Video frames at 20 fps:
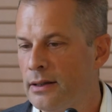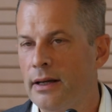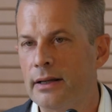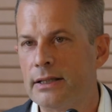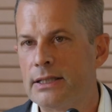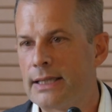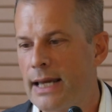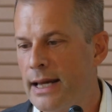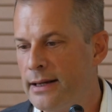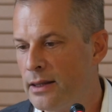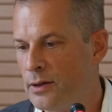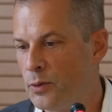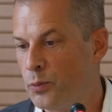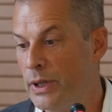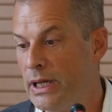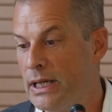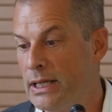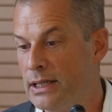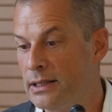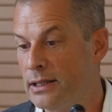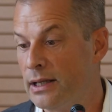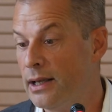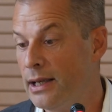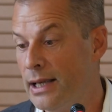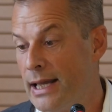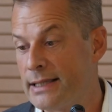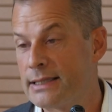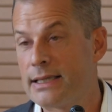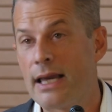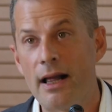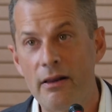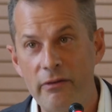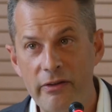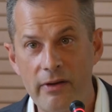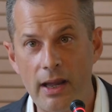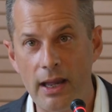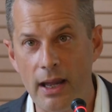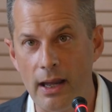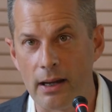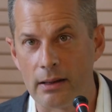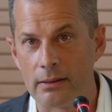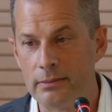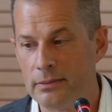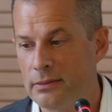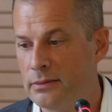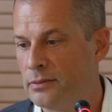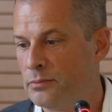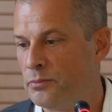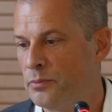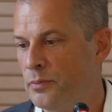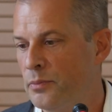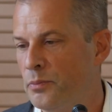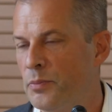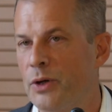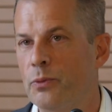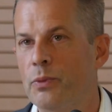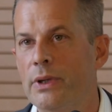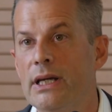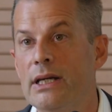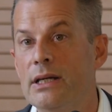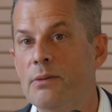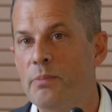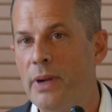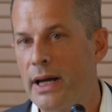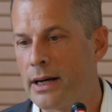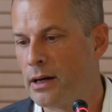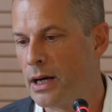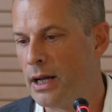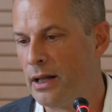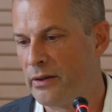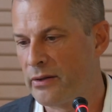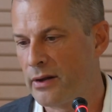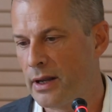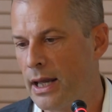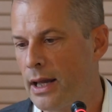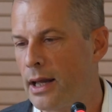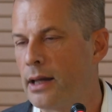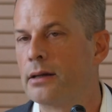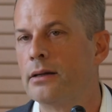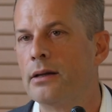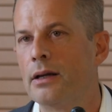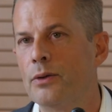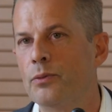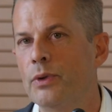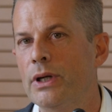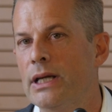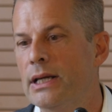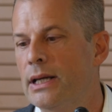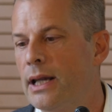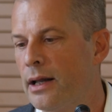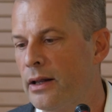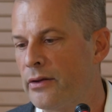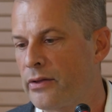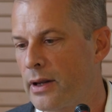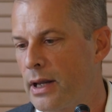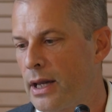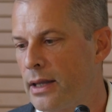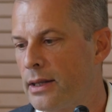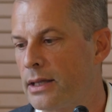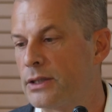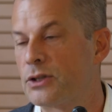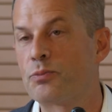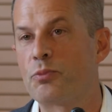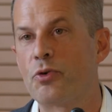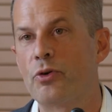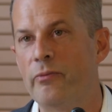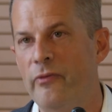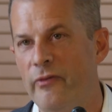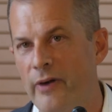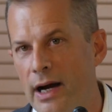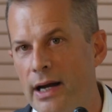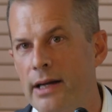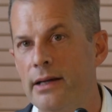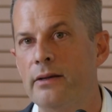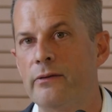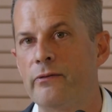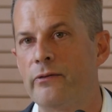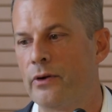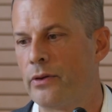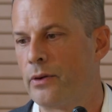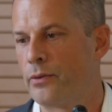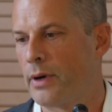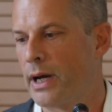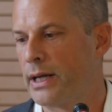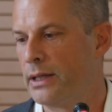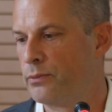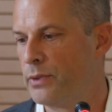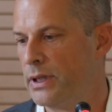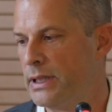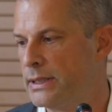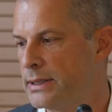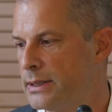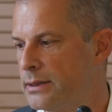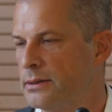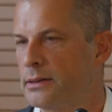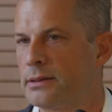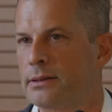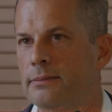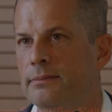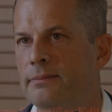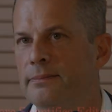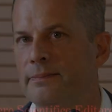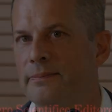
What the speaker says: and say that we need less healthcare, but we need better healthcare, and we need healthcare that's provided for the right reasons.